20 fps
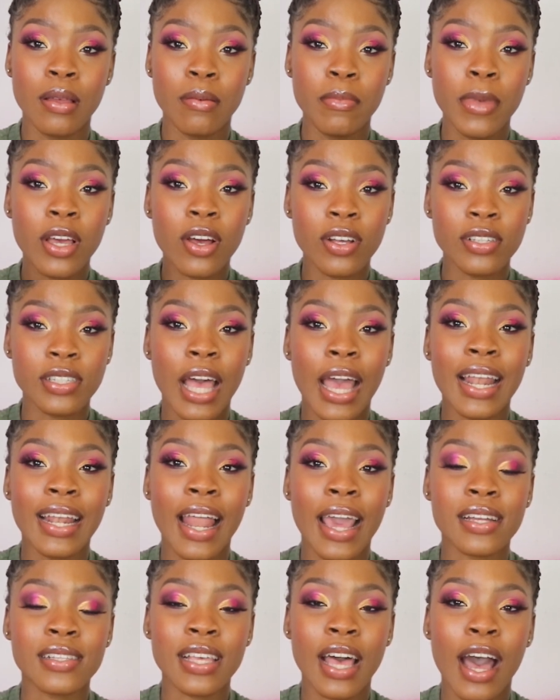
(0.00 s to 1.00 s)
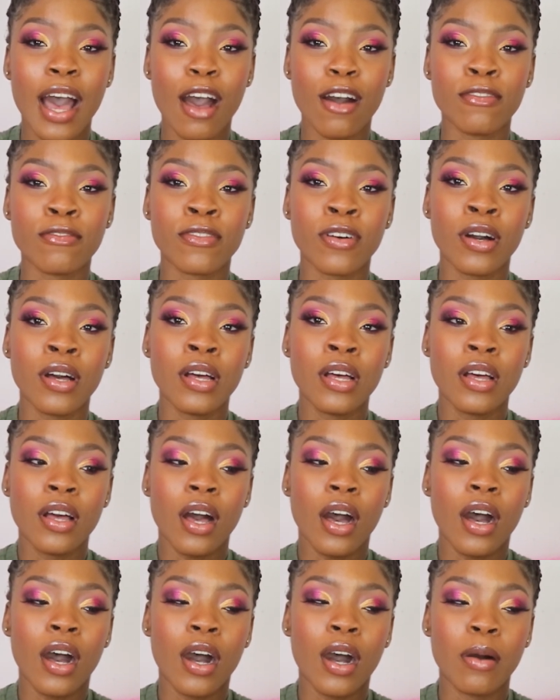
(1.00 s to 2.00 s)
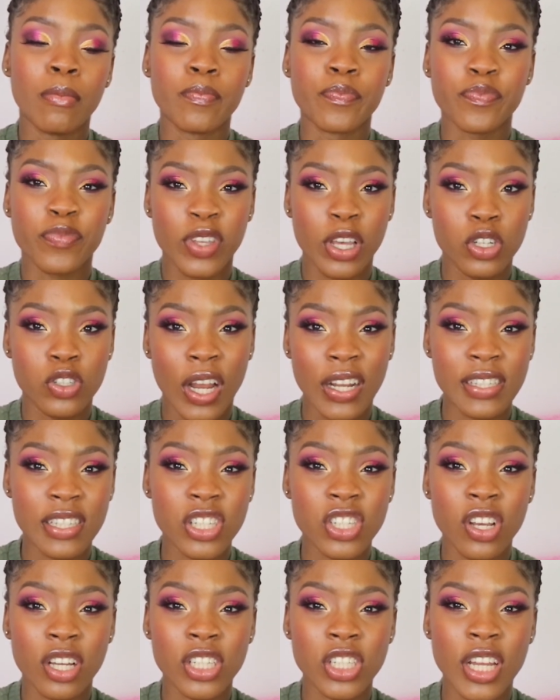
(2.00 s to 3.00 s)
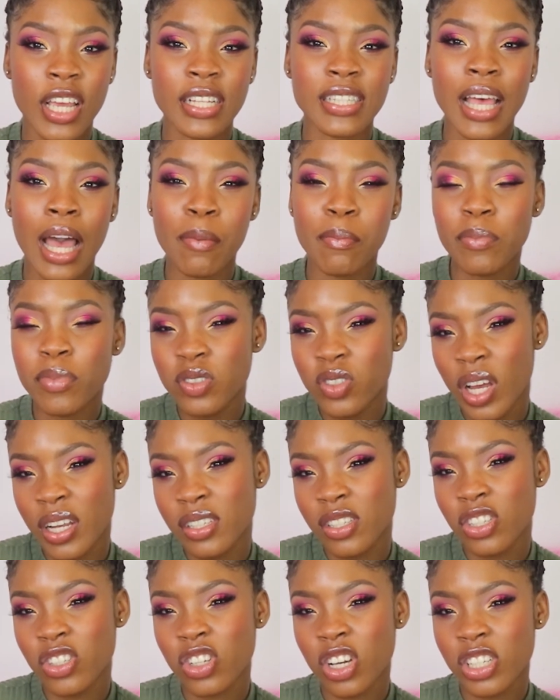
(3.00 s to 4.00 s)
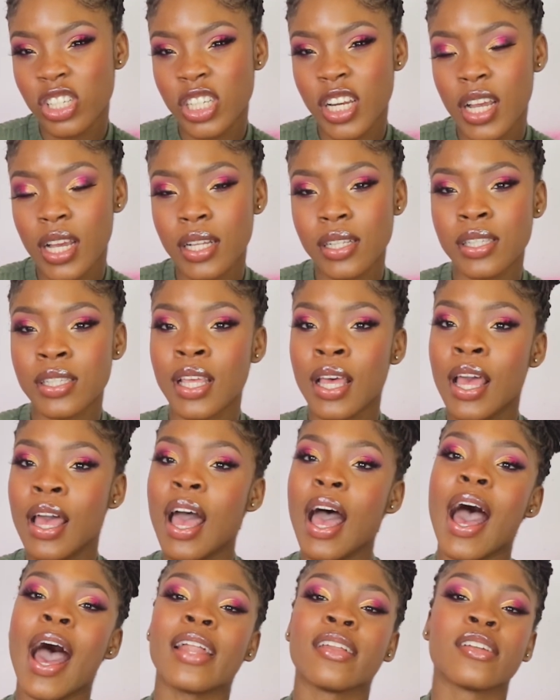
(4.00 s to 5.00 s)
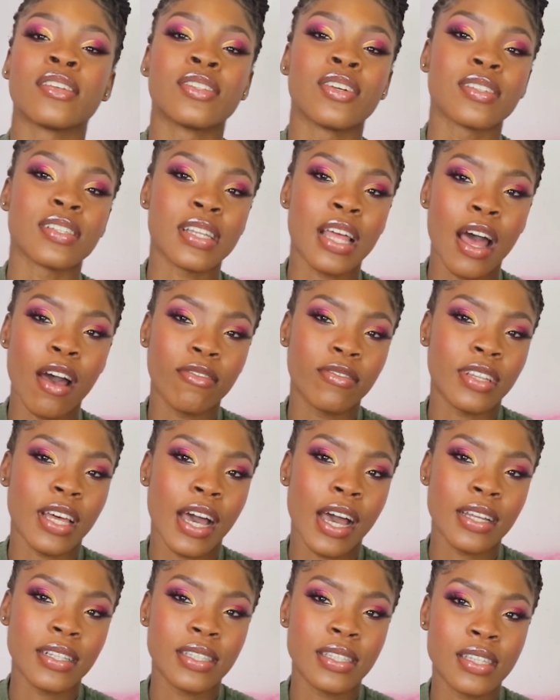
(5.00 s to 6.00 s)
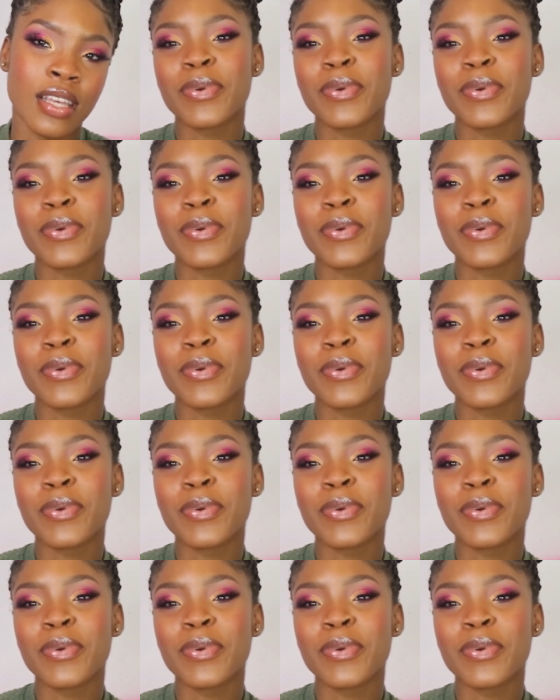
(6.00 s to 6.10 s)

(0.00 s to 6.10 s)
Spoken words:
Because I like to have transition shades, ample transition shades, and it doesn't have that.